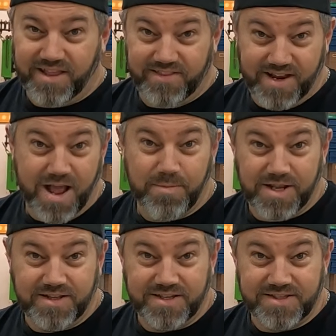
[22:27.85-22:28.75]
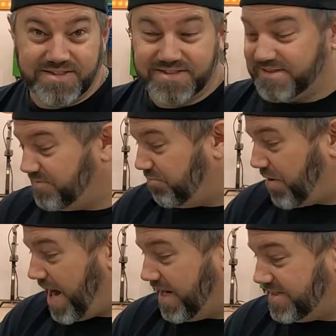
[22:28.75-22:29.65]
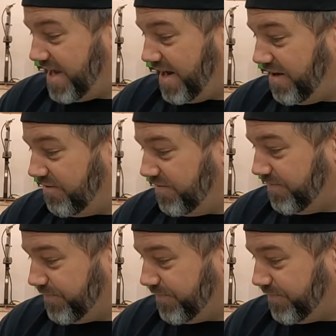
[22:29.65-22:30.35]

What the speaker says: that I made these brackets out of.